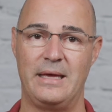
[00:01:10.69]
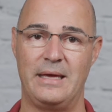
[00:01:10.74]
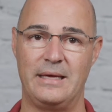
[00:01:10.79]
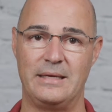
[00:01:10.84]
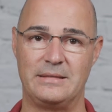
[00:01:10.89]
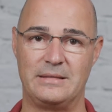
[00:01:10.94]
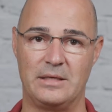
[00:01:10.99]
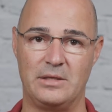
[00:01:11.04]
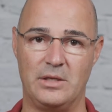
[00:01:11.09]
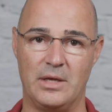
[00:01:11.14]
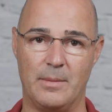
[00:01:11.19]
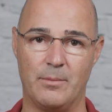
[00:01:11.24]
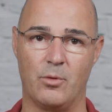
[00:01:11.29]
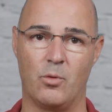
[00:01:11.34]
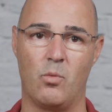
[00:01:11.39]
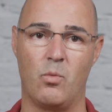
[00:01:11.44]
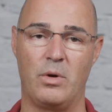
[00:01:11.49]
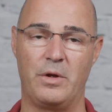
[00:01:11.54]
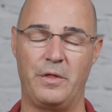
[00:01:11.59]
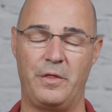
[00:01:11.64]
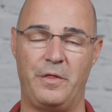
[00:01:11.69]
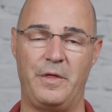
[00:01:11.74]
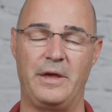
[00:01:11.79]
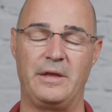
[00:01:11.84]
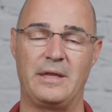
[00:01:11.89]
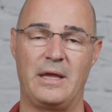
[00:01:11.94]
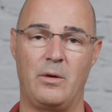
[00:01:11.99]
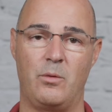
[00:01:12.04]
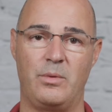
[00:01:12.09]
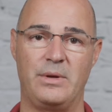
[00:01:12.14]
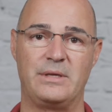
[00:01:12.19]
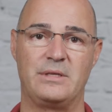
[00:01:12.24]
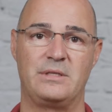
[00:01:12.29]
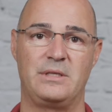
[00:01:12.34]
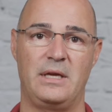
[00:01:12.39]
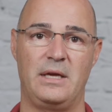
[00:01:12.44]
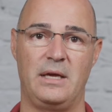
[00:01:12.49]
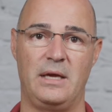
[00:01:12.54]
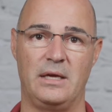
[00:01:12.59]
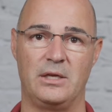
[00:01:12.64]
is the number one thing that we
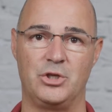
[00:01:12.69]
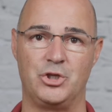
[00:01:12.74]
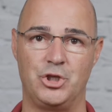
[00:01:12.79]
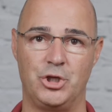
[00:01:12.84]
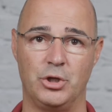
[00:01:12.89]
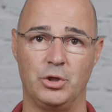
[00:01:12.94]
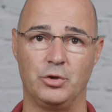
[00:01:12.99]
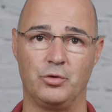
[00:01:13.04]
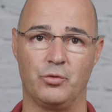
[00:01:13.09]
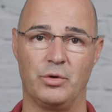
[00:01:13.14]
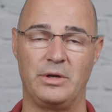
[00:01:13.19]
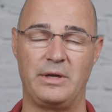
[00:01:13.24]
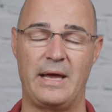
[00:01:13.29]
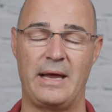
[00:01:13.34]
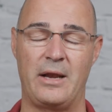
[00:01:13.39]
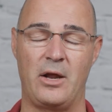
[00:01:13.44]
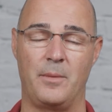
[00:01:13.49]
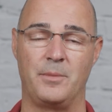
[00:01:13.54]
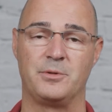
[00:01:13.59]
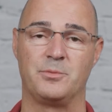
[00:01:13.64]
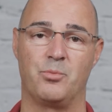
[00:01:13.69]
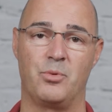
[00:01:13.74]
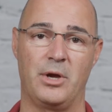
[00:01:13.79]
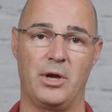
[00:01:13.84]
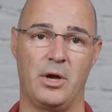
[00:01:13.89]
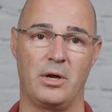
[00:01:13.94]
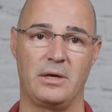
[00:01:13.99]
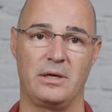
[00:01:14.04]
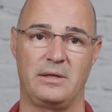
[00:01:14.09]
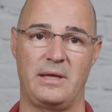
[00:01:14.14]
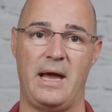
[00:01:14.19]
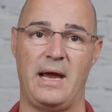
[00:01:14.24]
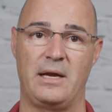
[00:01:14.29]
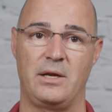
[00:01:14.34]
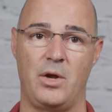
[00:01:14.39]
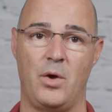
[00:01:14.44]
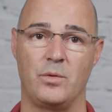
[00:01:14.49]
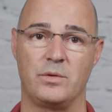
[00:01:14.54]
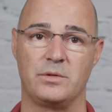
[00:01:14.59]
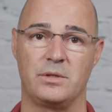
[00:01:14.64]
see in children that helps bring on a
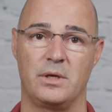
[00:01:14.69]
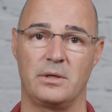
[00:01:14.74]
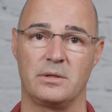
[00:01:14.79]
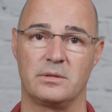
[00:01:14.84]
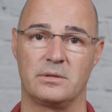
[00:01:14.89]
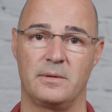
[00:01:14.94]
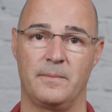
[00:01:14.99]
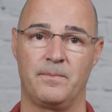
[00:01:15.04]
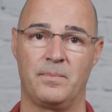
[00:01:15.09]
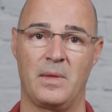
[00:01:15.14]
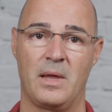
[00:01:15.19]
diagnosis.